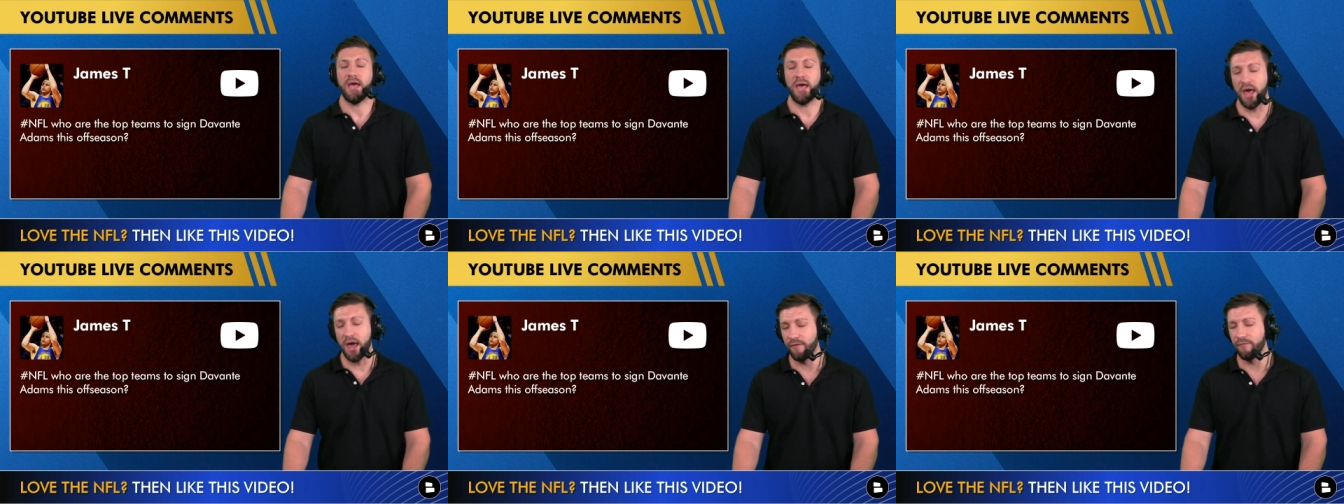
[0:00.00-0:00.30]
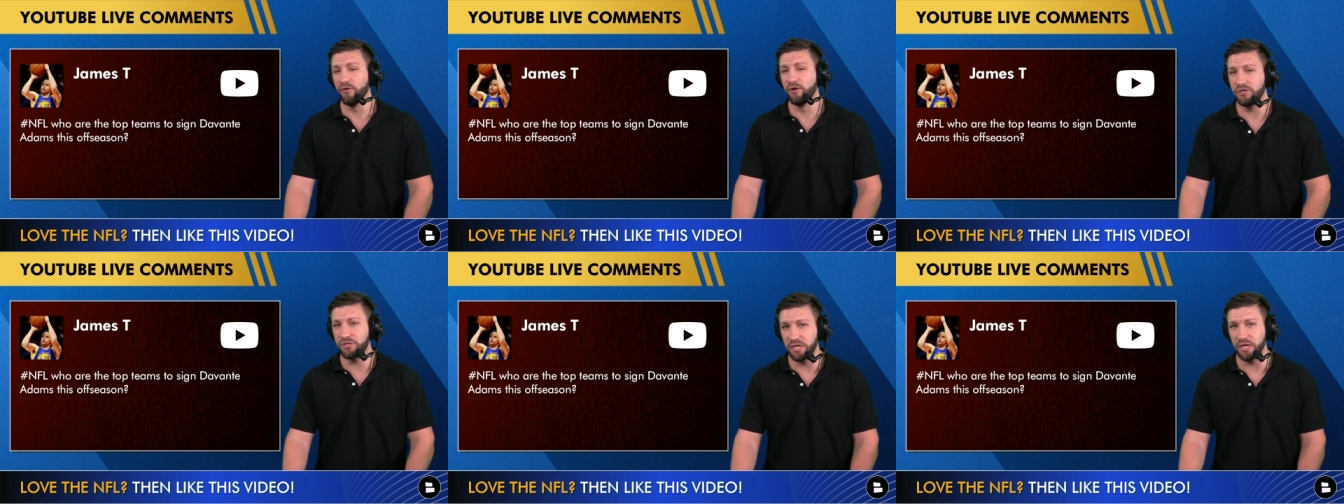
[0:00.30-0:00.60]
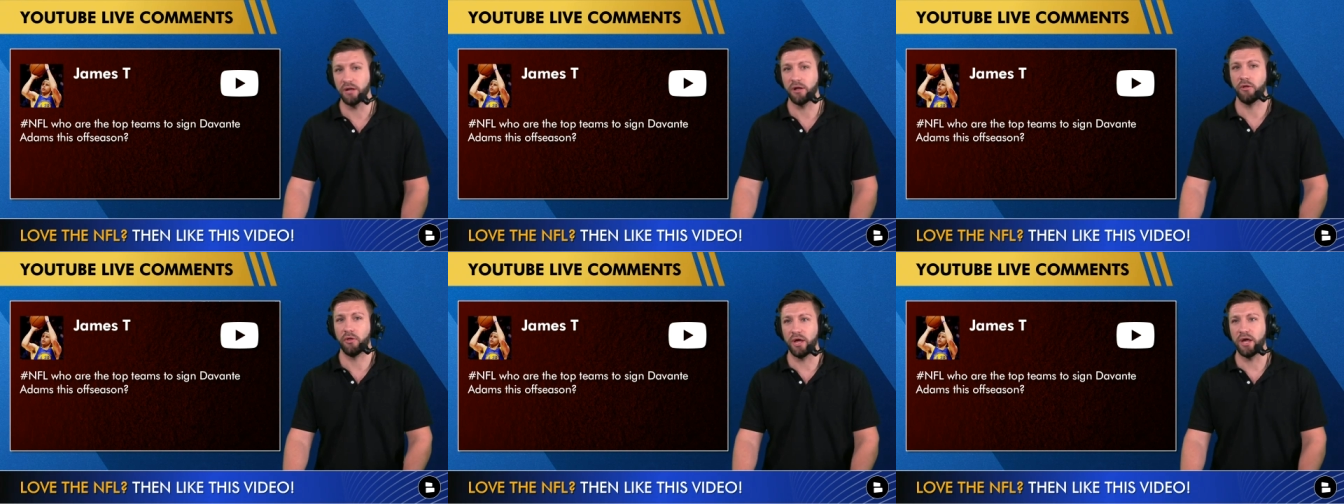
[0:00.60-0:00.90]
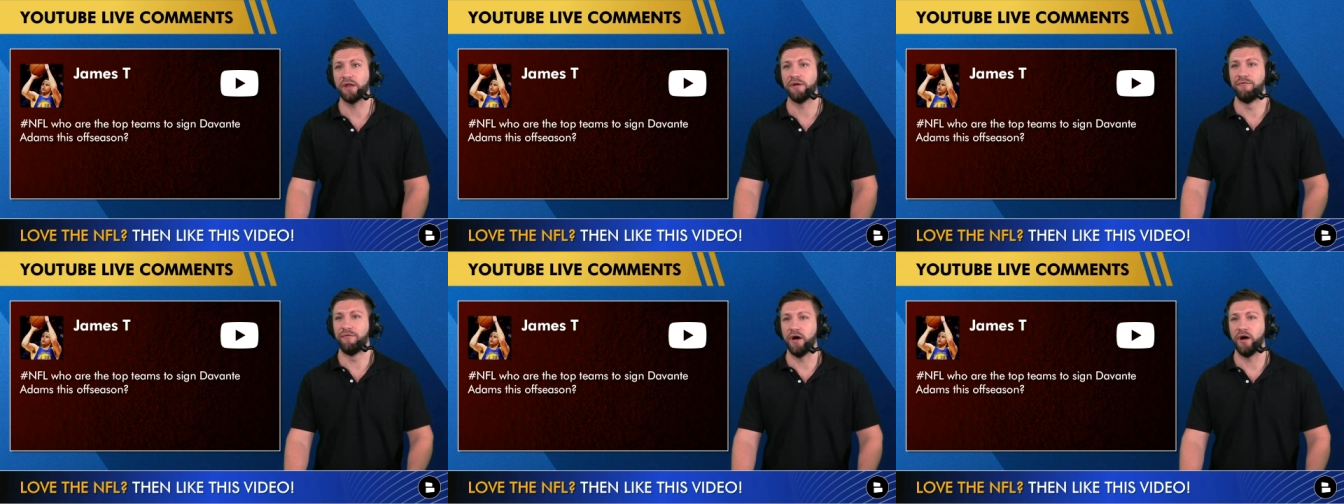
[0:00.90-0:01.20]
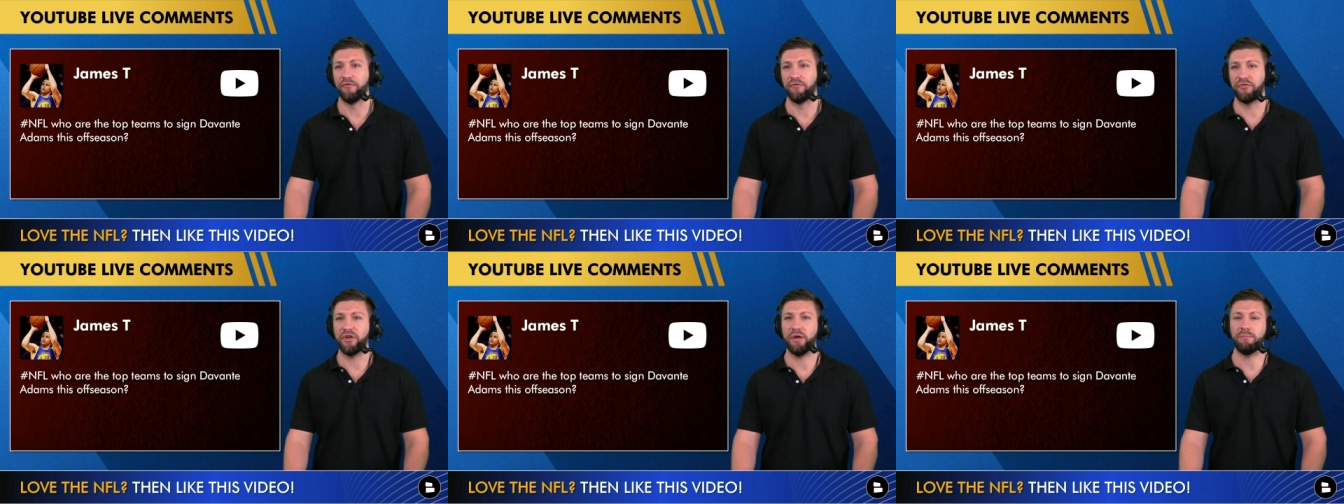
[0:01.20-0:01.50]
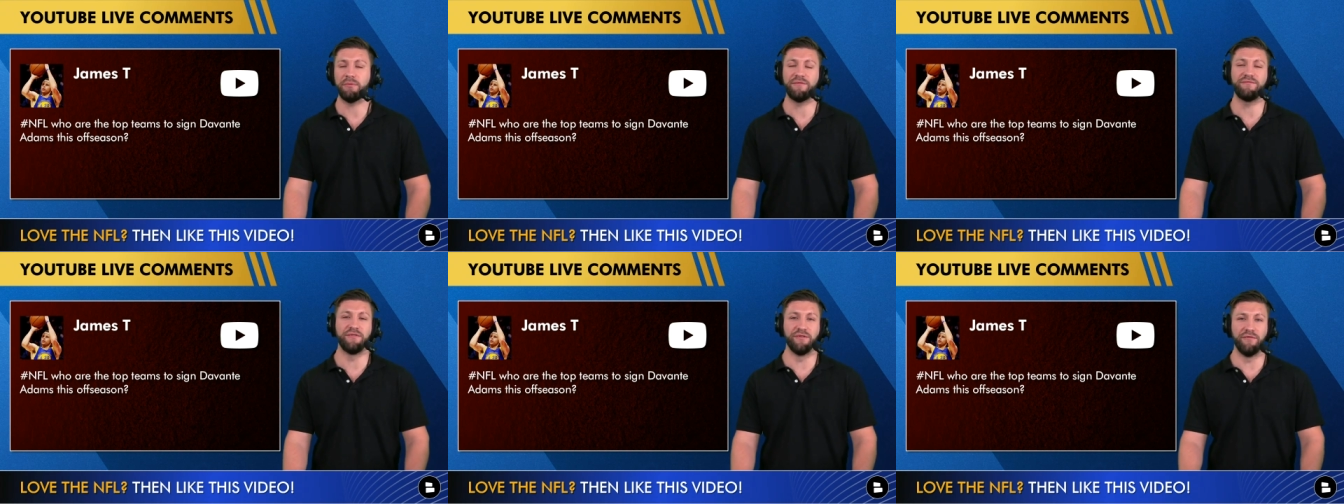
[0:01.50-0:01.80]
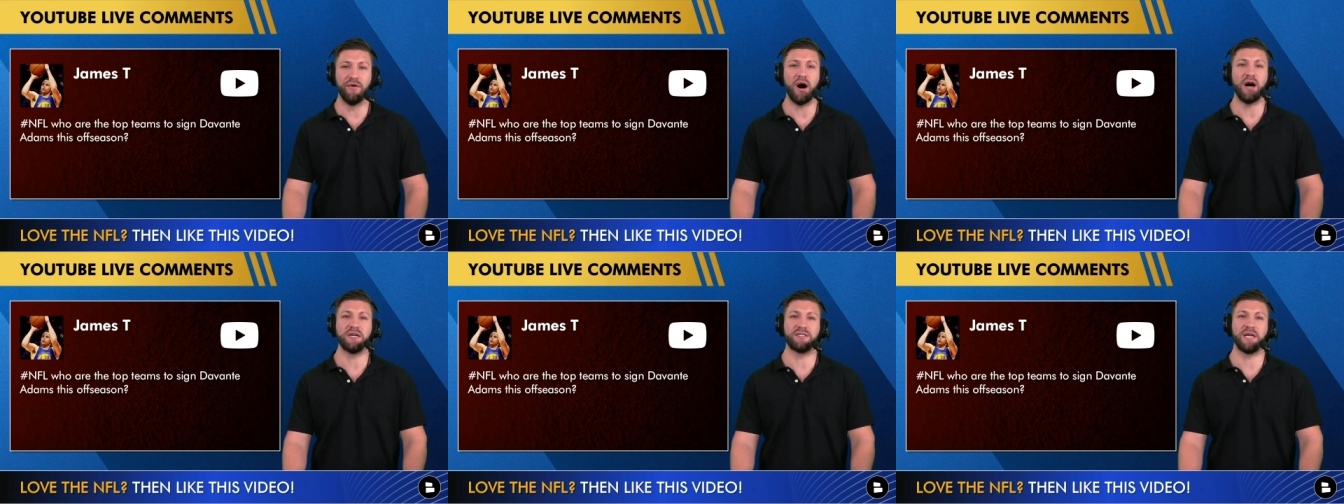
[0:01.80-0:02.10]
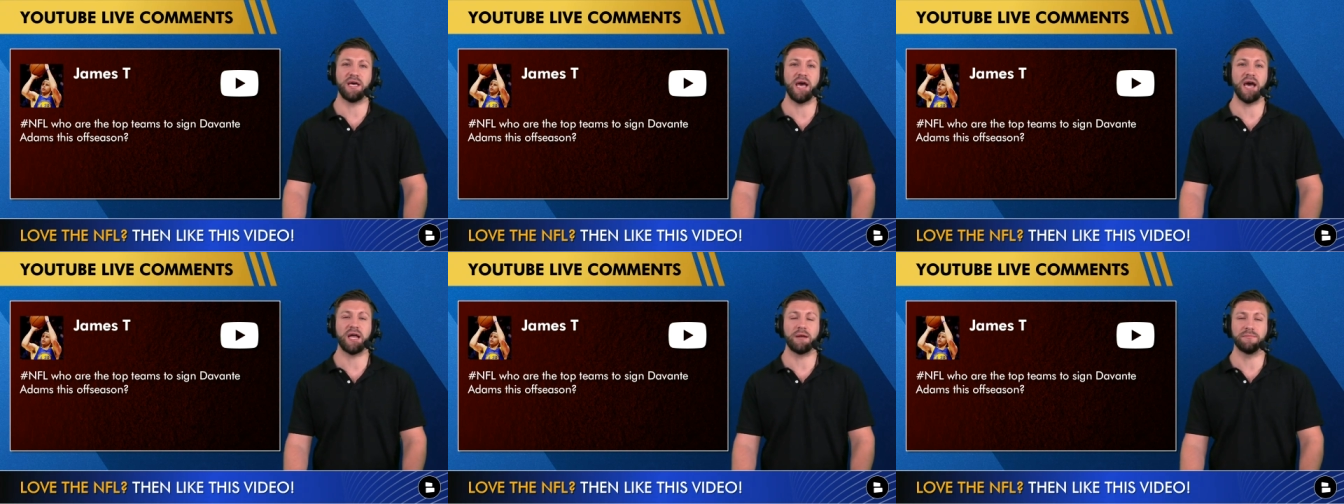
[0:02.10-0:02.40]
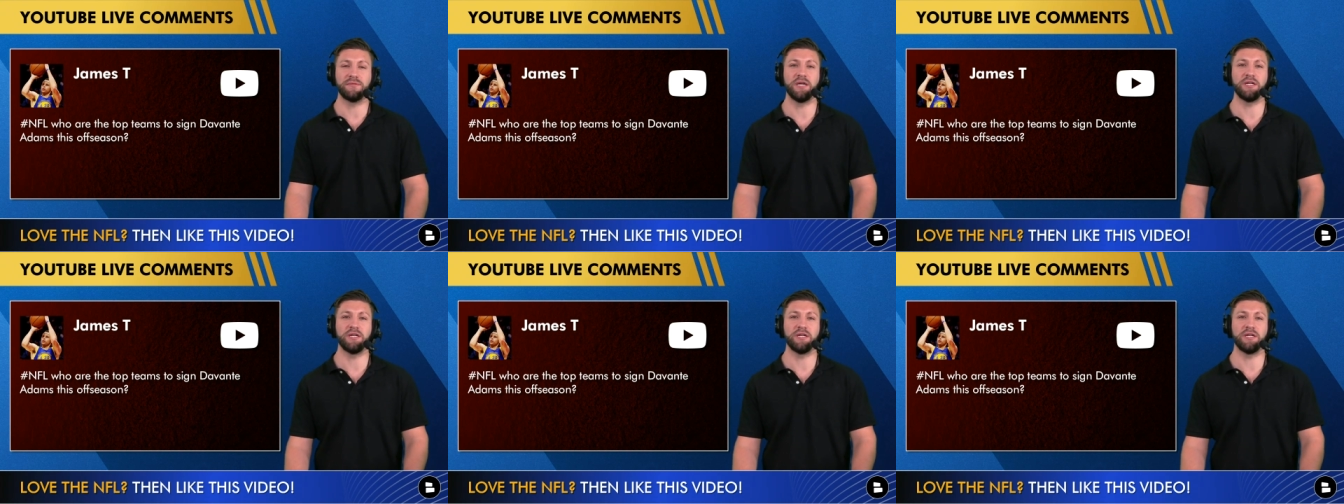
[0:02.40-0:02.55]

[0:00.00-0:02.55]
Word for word: every single NFL team, if Davante Adams